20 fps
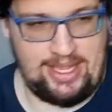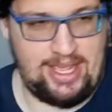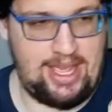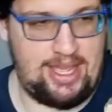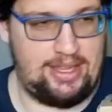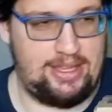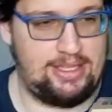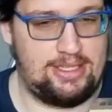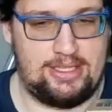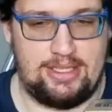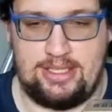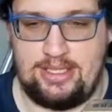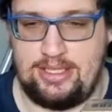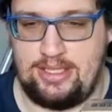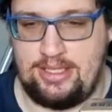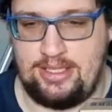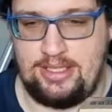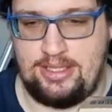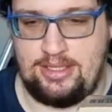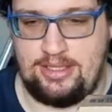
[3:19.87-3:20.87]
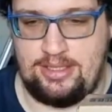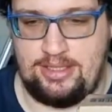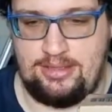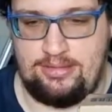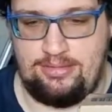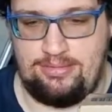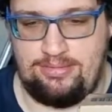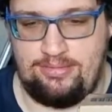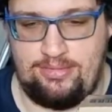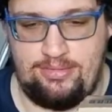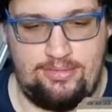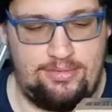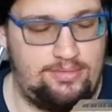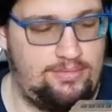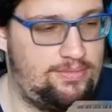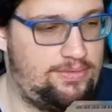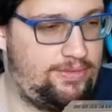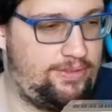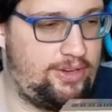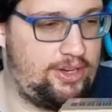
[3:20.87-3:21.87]
yeah, let's
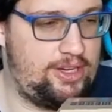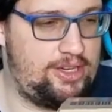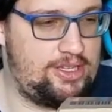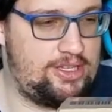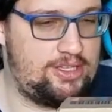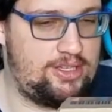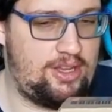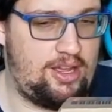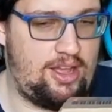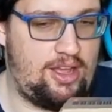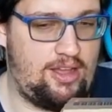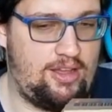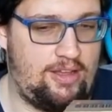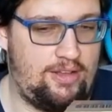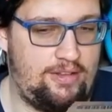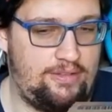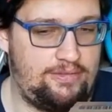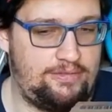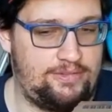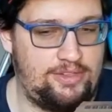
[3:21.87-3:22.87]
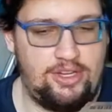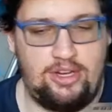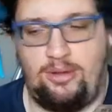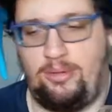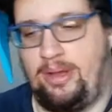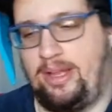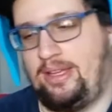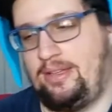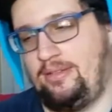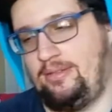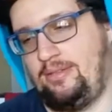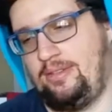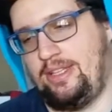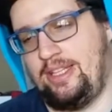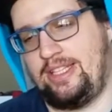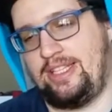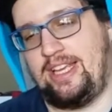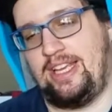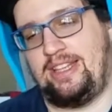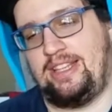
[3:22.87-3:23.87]
first off. You know what?
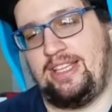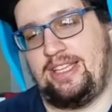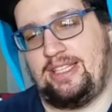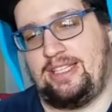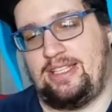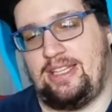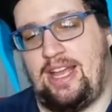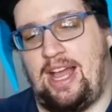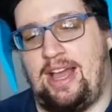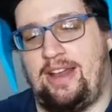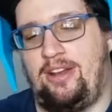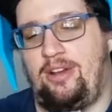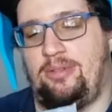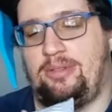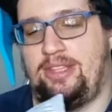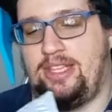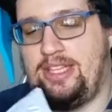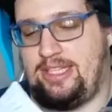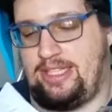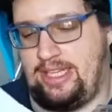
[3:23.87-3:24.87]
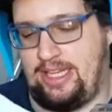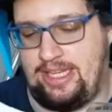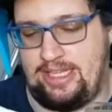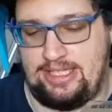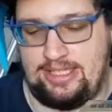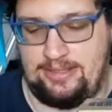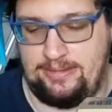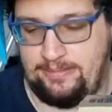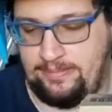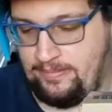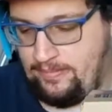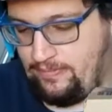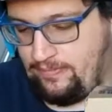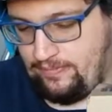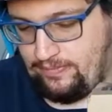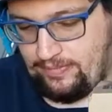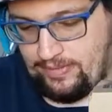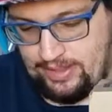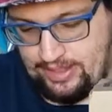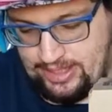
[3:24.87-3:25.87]
Let's get this. I know what this is.
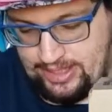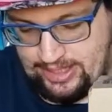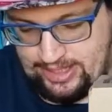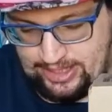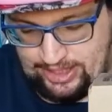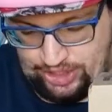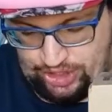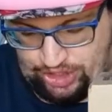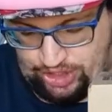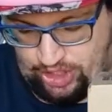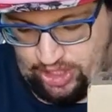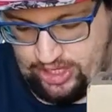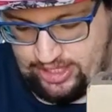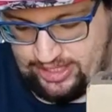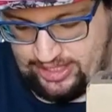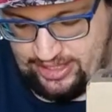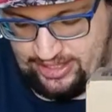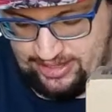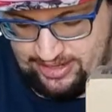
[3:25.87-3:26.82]
This is a shirt